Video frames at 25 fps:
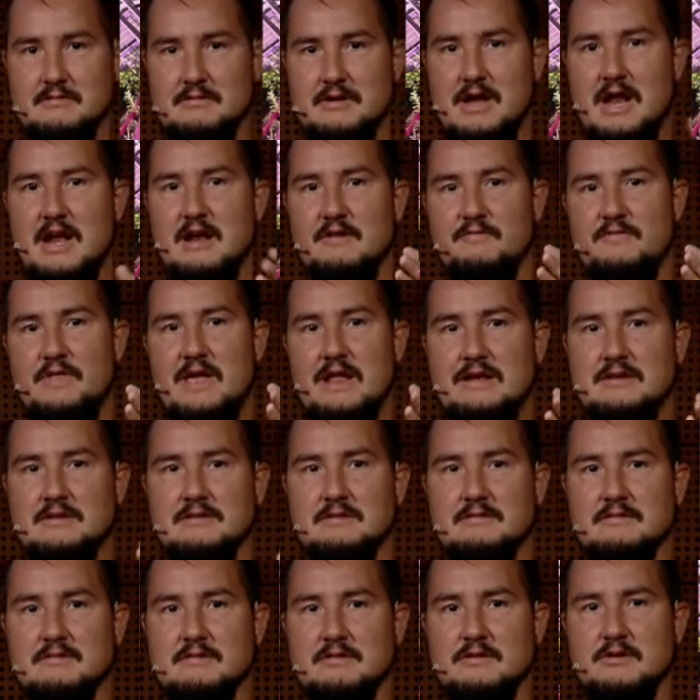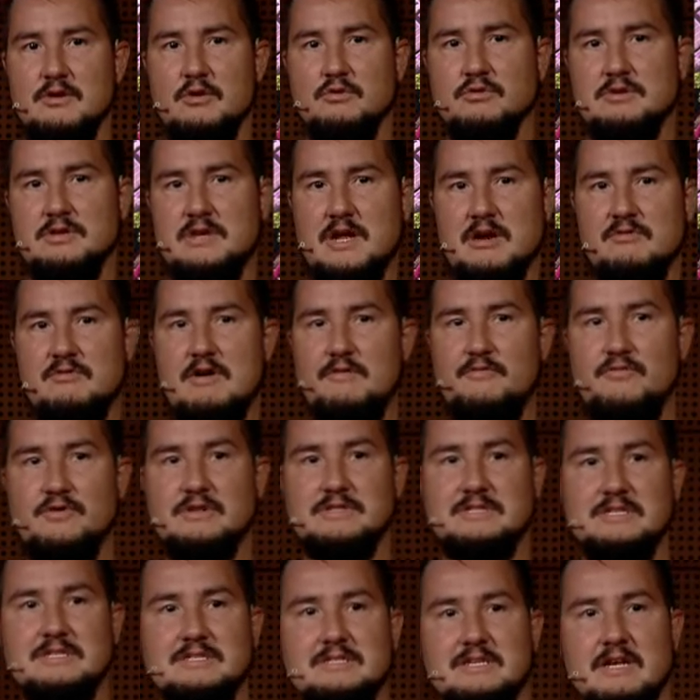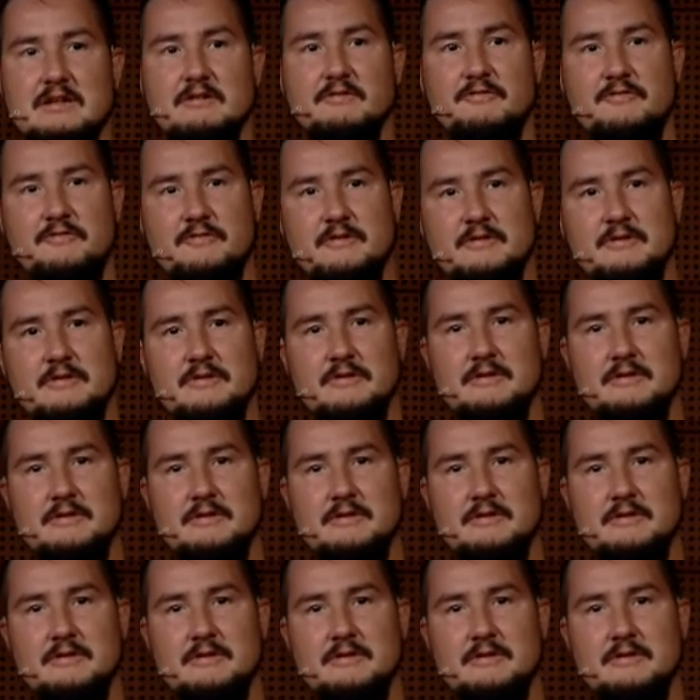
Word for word: And if that node can reference itself,